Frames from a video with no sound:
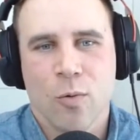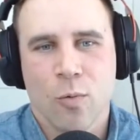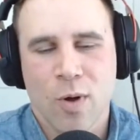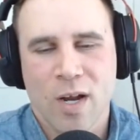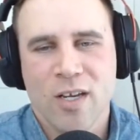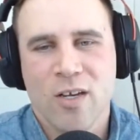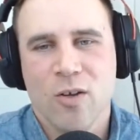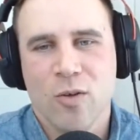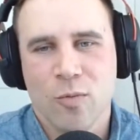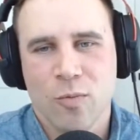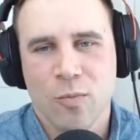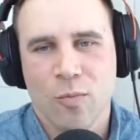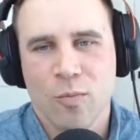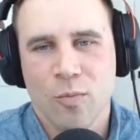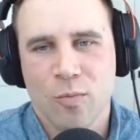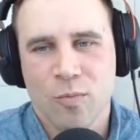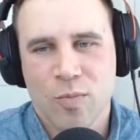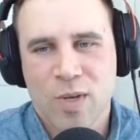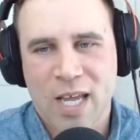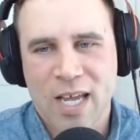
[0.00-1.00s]
when you
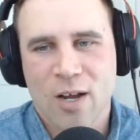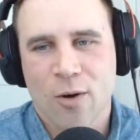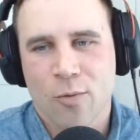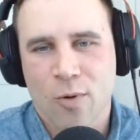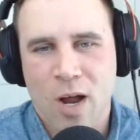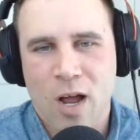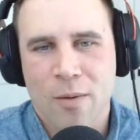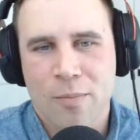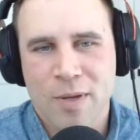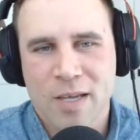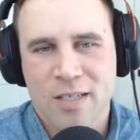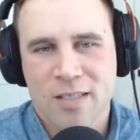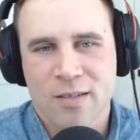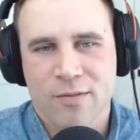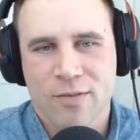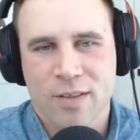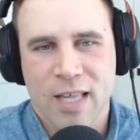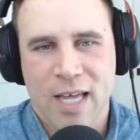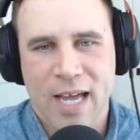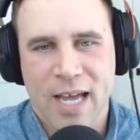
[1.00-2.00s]
take a raw piece
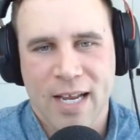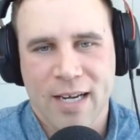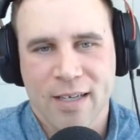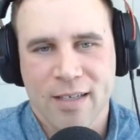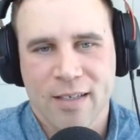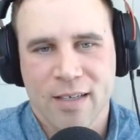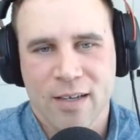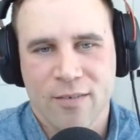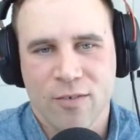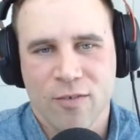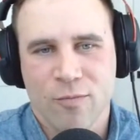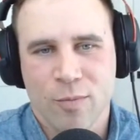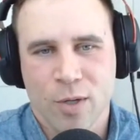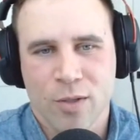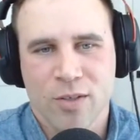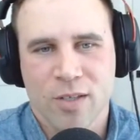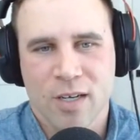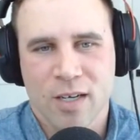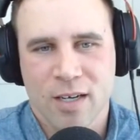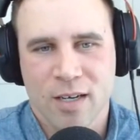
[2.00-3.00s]
of land, if you've
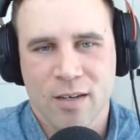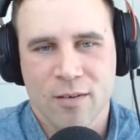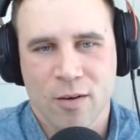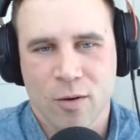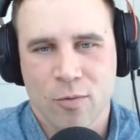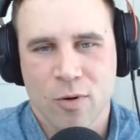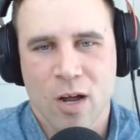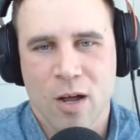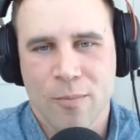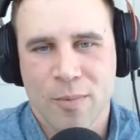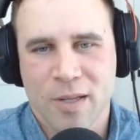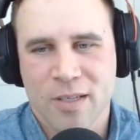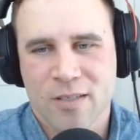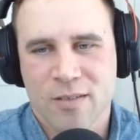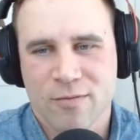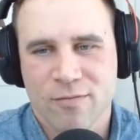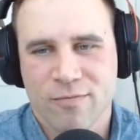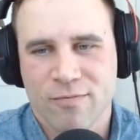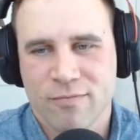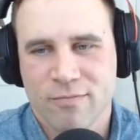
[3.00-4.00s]
built it in a, a raw
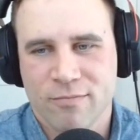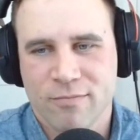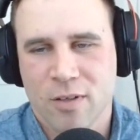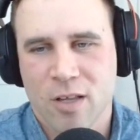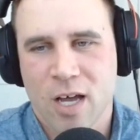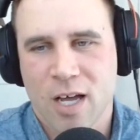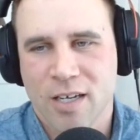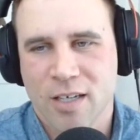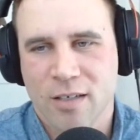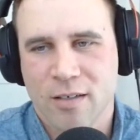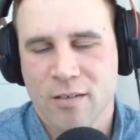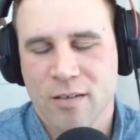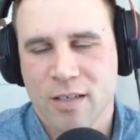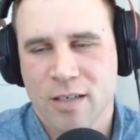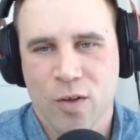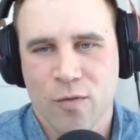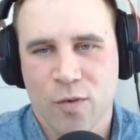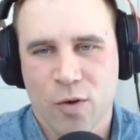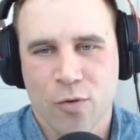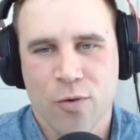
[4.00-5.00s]
piece of lot,
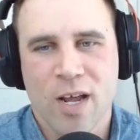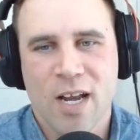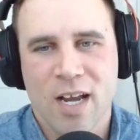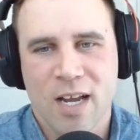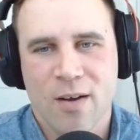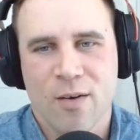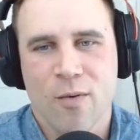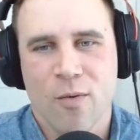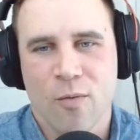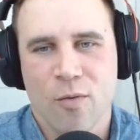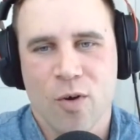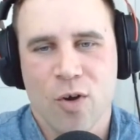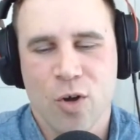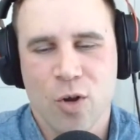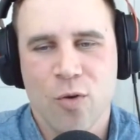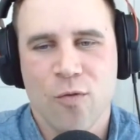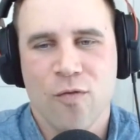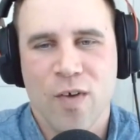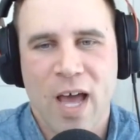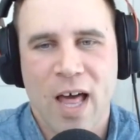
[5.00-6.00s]
you've created
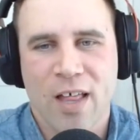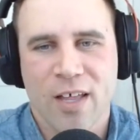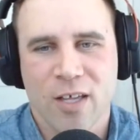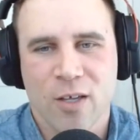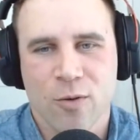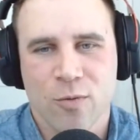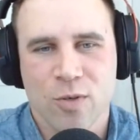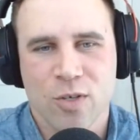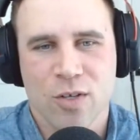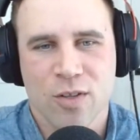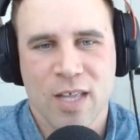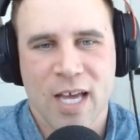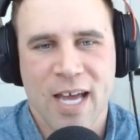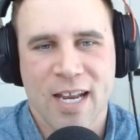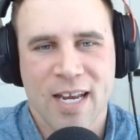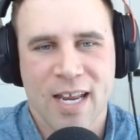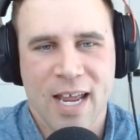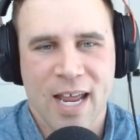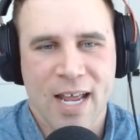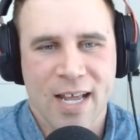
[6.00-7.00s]
new value to
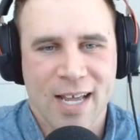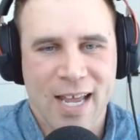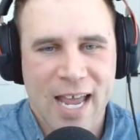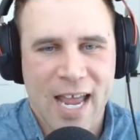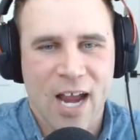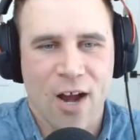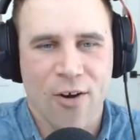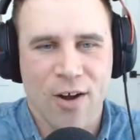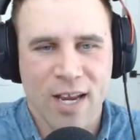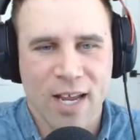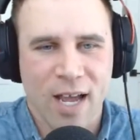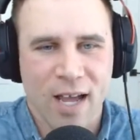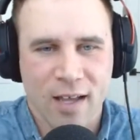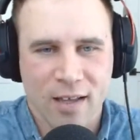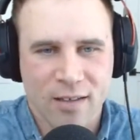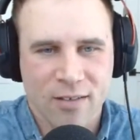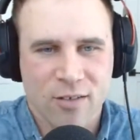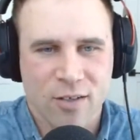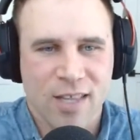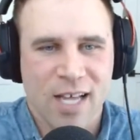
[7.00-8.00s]
that area,
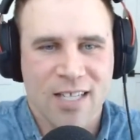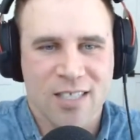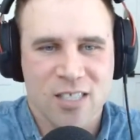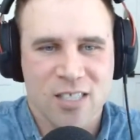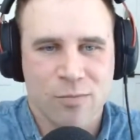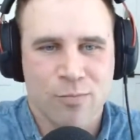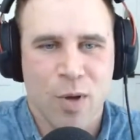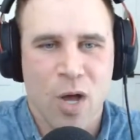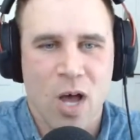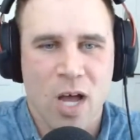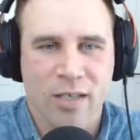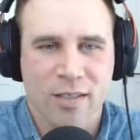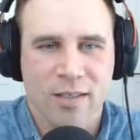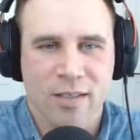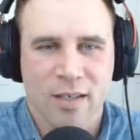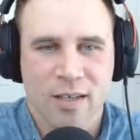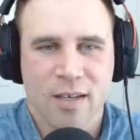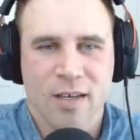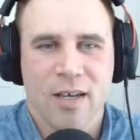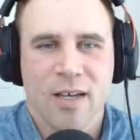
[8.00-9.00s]
to that spot.